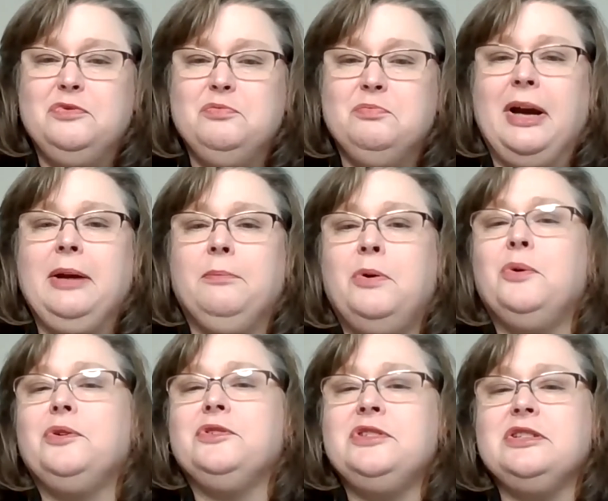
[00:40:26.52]
my
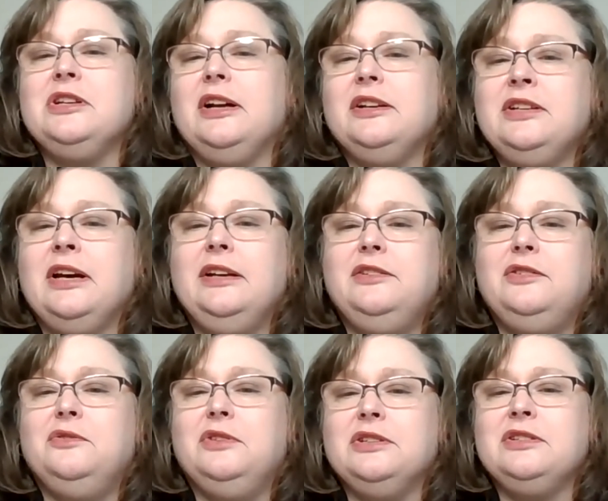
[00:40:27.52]
importance is not tied
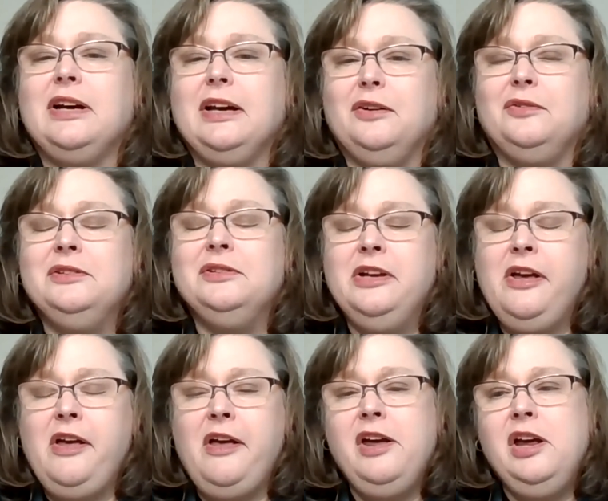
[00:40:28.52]
to this title."
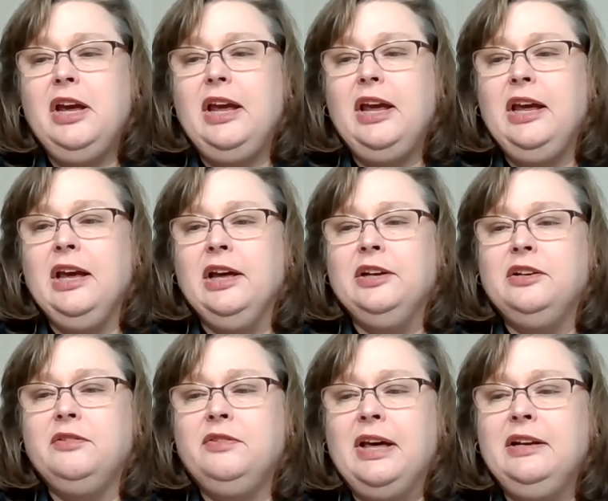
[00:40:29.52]

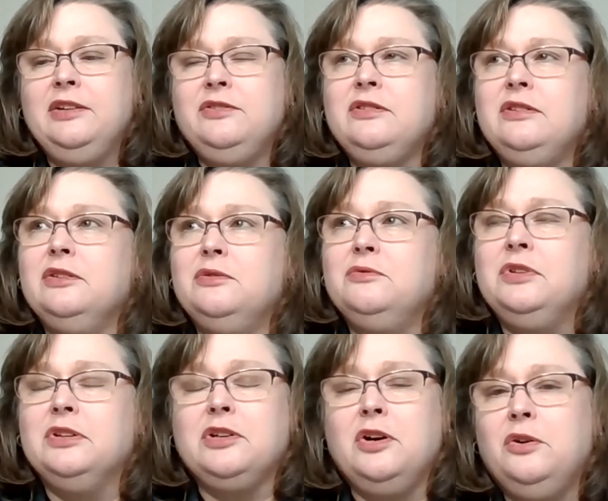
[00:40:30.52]
And that is
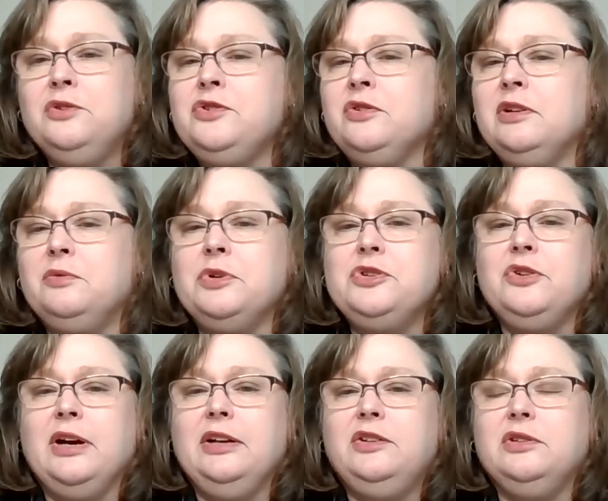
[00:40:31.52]
the culture that we're
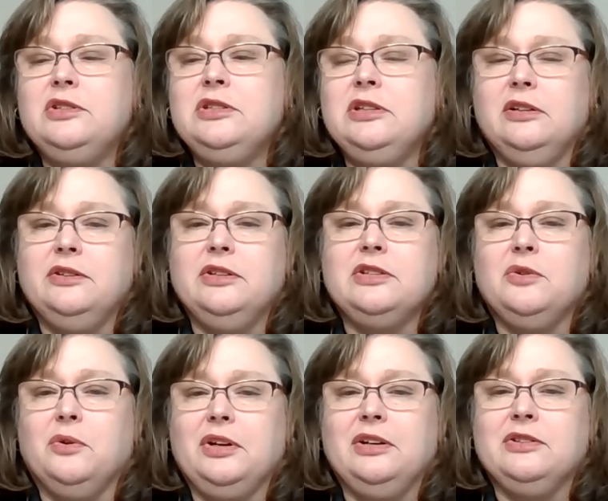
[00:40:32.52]
trying to instill in this
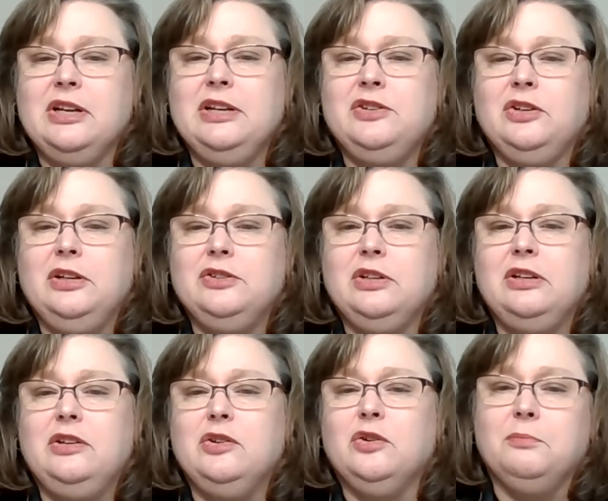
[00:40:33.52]
organization, is that
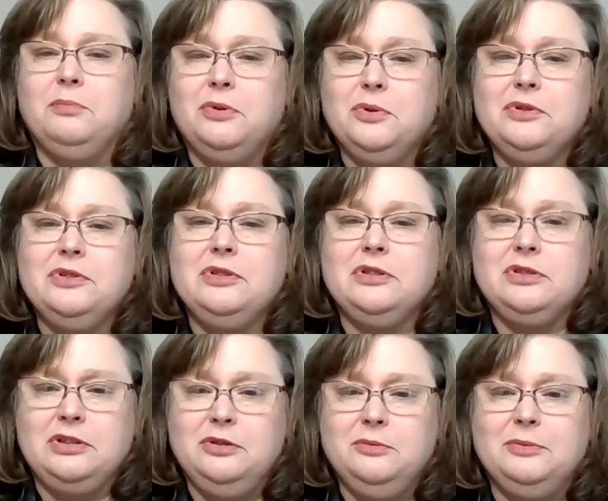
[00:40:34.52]
your importance as a
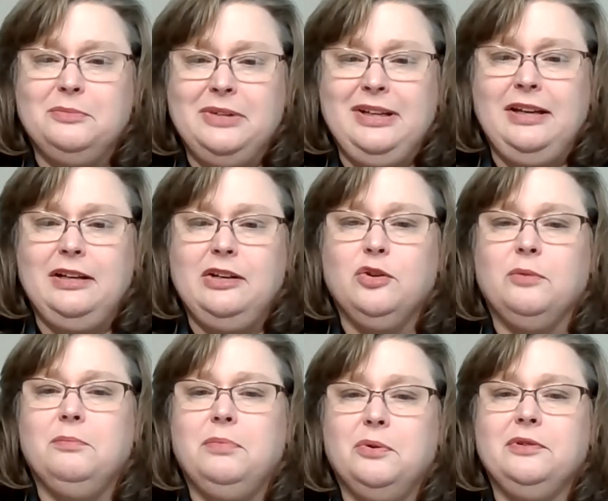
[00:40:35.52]
human being, your
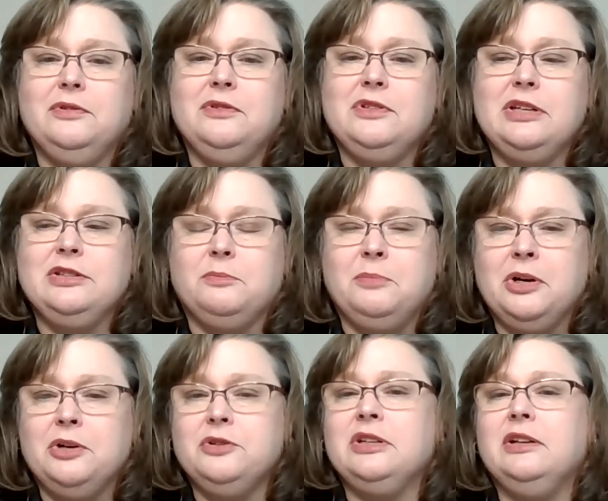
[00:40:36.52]
importance as a
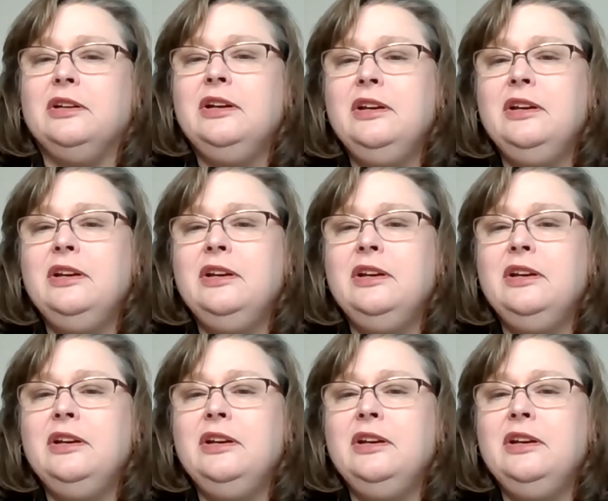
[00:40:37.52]
person,